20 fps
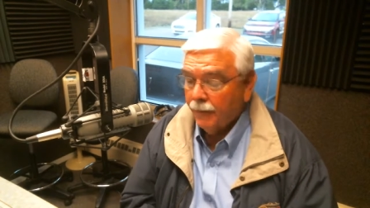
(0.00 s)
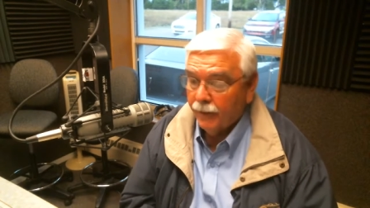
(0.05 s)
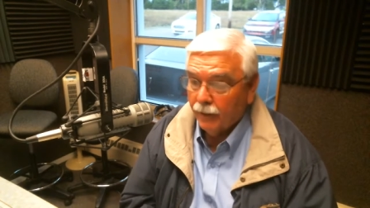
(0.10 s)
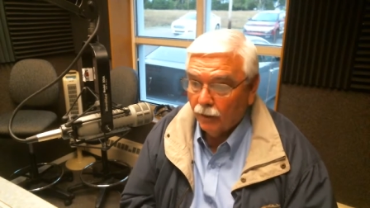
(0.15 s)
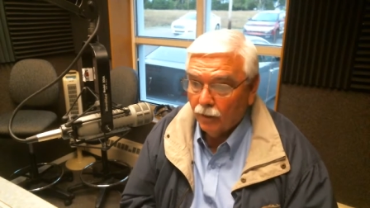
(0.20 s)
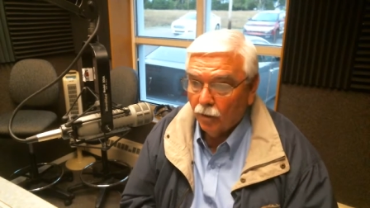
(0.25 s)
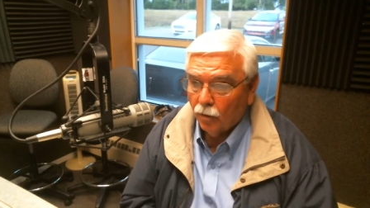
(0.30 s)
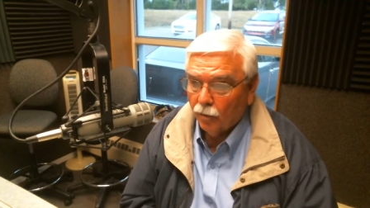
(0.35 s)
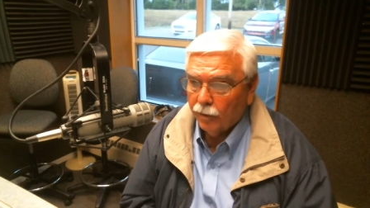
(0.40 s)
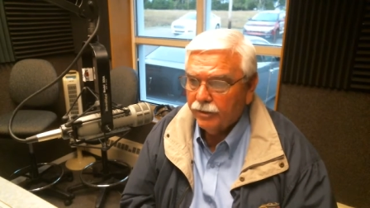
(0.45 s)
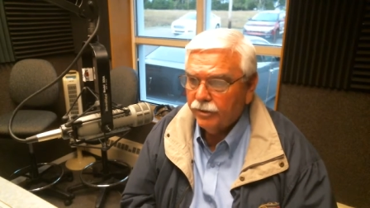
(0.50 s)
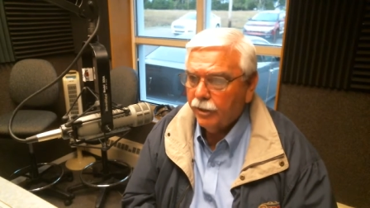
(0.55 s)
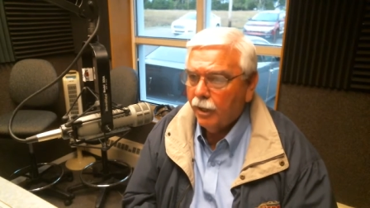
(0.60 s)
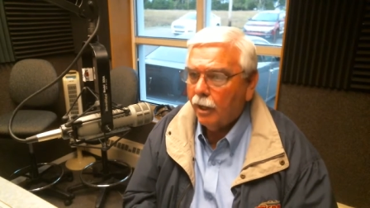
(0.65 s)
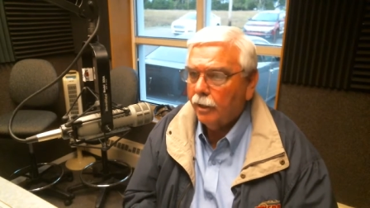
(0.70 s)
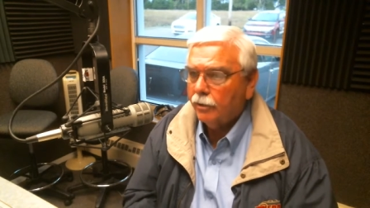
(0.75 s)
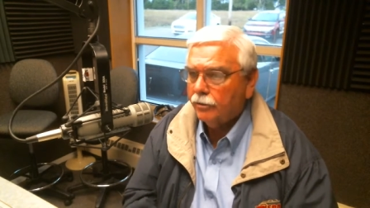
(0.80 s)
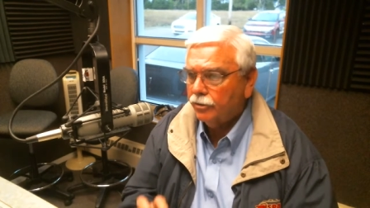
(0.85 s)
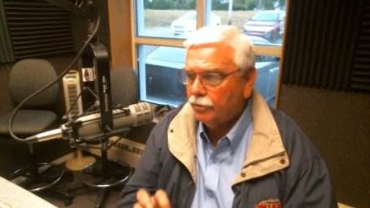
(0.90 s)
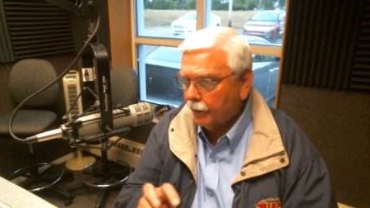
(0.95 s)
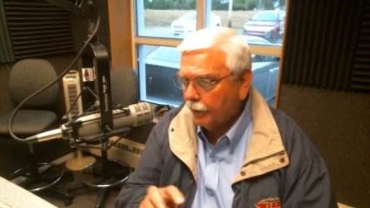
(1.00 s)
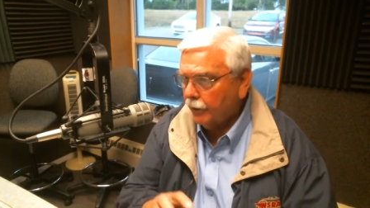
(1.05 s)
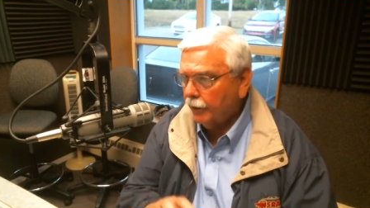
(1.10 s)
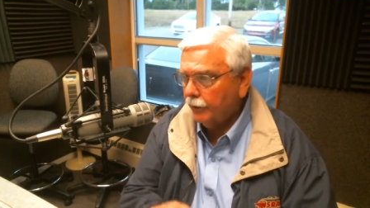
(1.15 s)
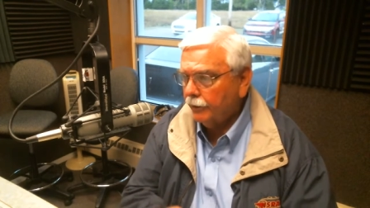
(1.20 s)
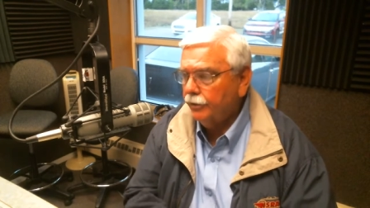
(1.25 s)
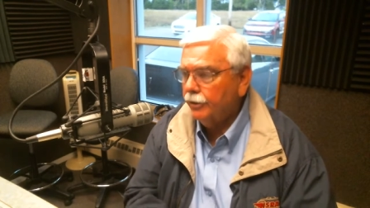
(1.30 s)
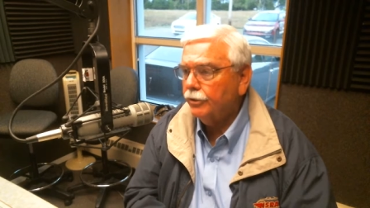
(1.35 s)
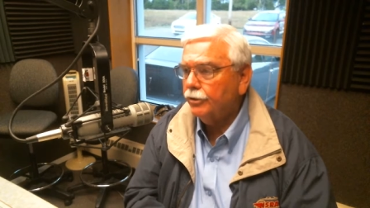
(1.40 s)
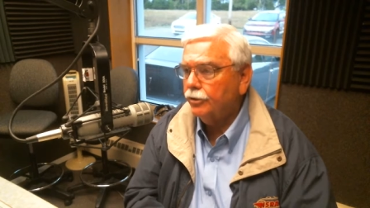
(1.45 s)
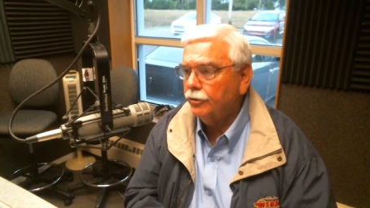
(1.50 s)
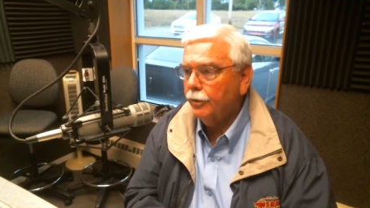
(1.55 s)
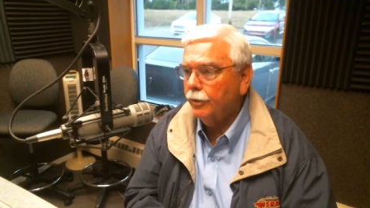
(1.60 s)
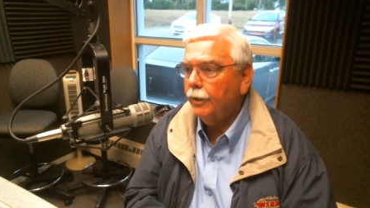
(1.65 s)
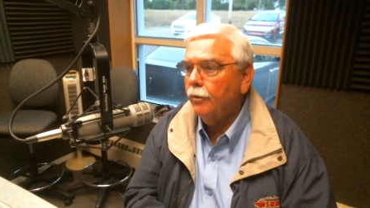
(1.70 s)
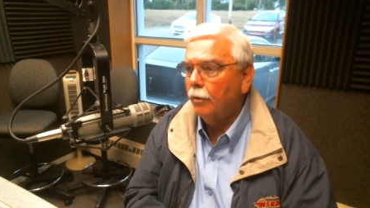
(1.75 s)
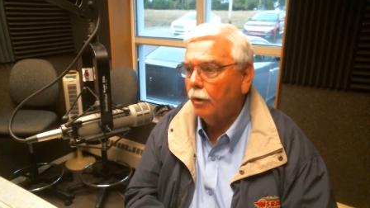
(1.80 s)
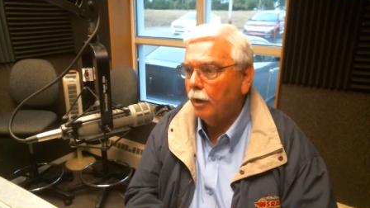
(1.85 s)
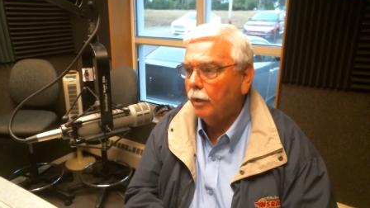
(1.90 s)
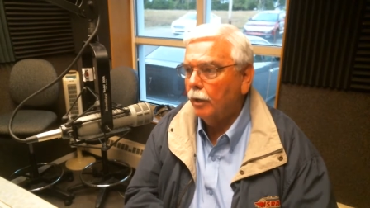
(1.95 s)
You know, it's not strictly just
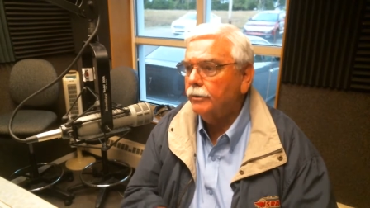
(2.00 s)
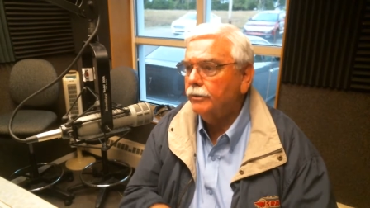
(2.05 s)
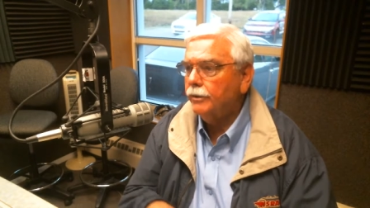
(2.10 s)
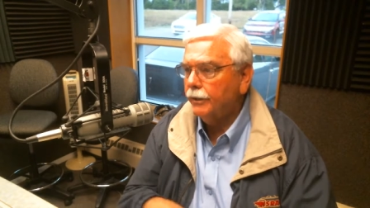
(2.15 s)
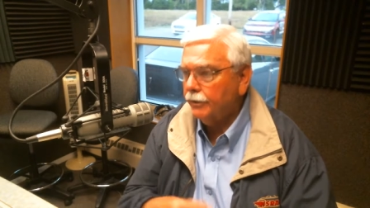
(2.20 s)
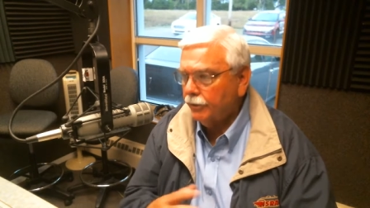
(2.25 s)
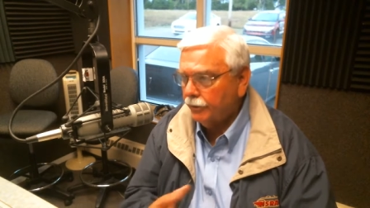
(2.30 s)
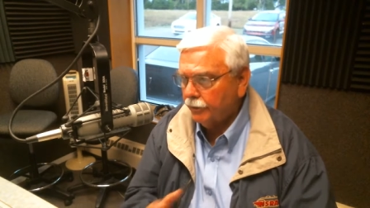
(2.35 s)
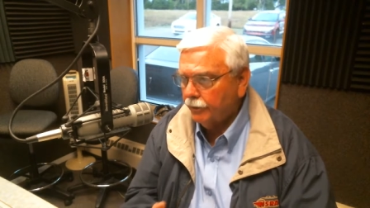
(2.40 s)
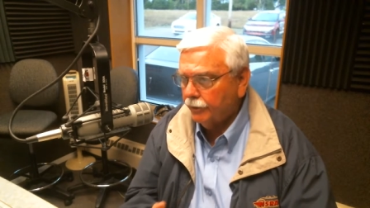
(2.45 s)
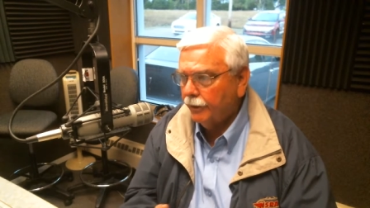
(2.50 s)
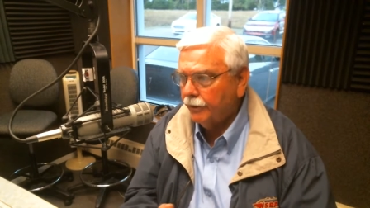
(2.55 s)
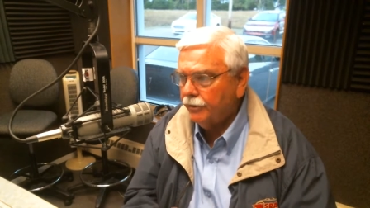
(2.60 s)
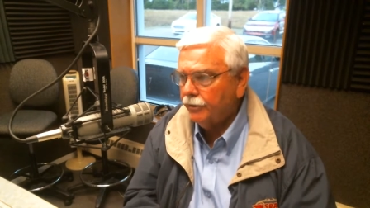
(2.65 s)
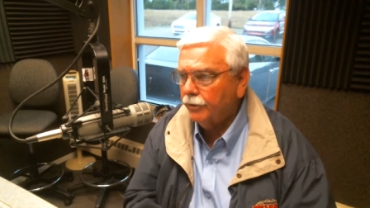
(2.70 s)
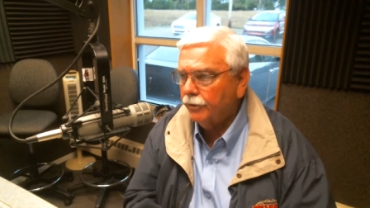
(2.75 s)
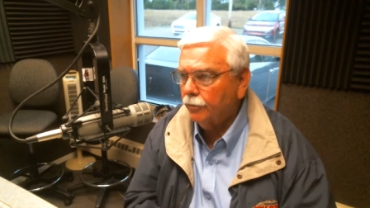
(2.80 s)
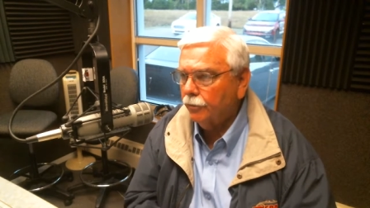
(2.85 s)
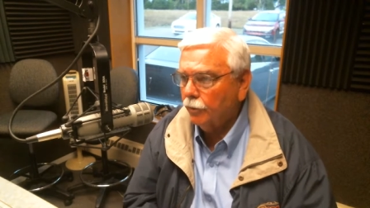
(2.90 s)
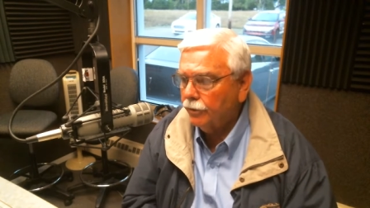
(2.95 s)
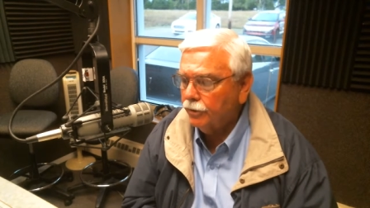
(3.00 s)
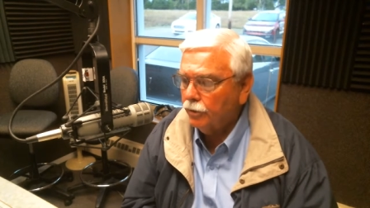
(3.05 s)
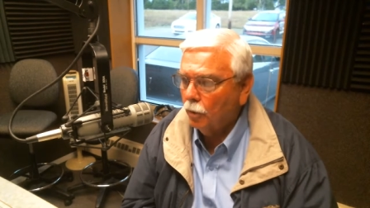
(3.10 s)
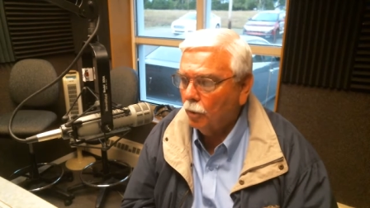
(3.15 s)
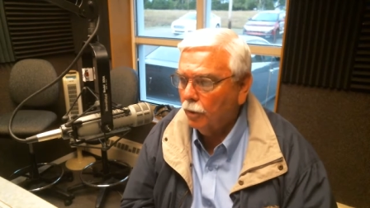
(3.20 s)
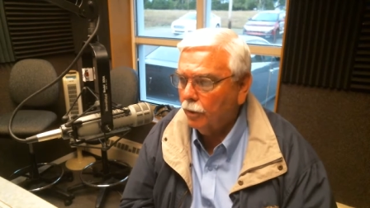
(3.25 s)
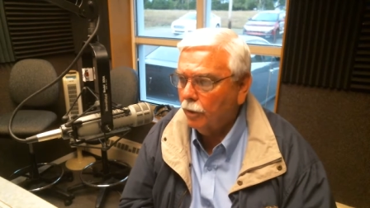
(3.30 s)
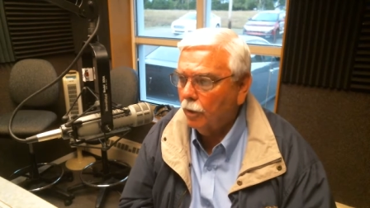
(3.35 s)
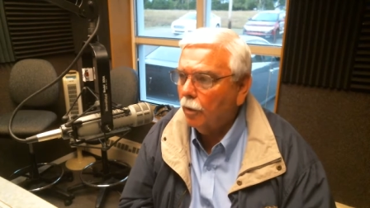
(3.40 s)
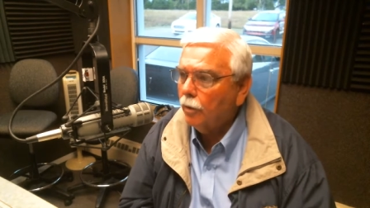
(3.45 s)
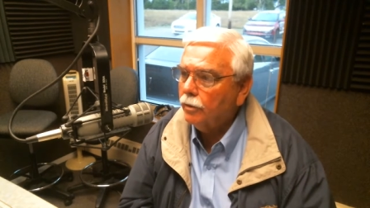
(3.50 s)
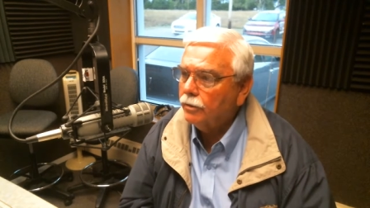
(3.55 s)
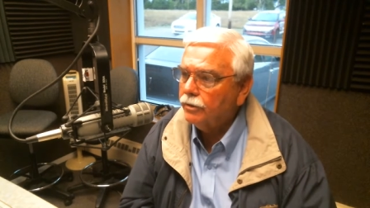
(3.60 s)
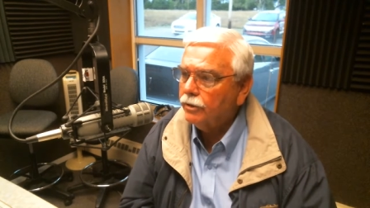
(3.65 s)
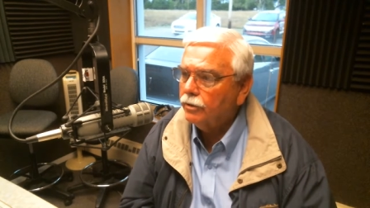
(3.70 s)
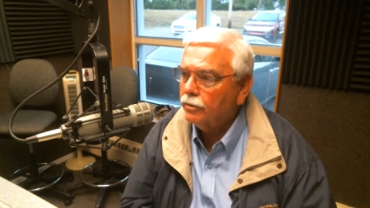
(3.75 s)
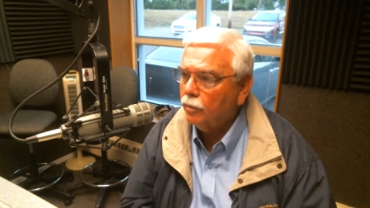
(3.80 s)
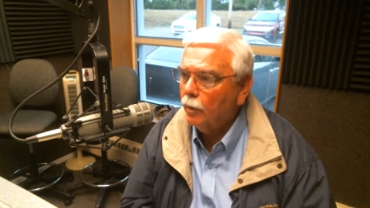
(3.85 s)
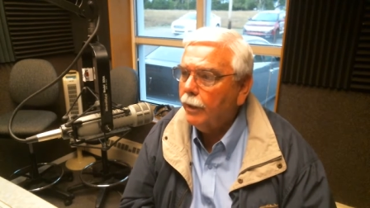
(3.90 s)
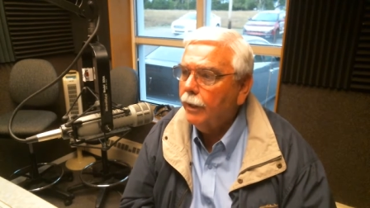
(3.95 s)
street rods. It's the restored cars
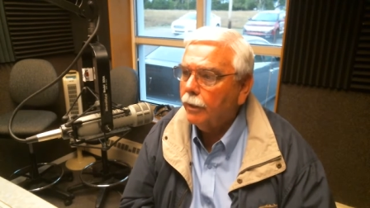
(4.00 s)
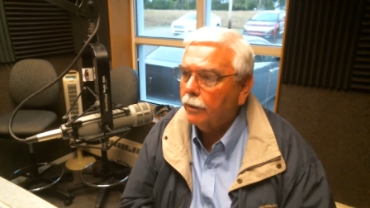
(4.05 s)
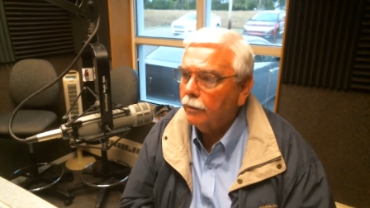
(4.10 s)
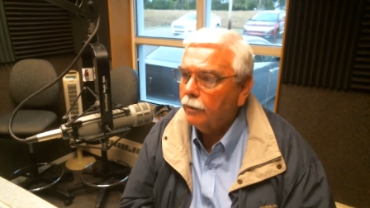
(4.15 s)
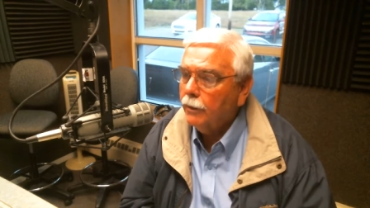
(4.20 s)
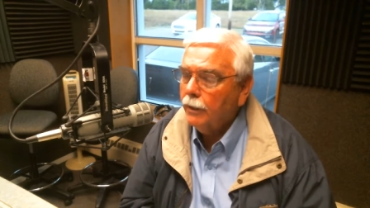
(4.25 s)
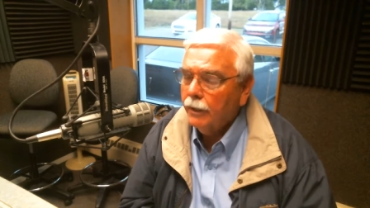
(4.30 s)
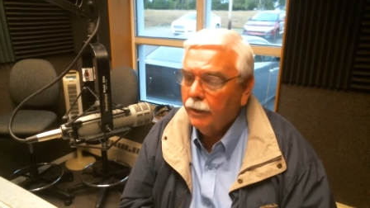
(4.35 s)
as well.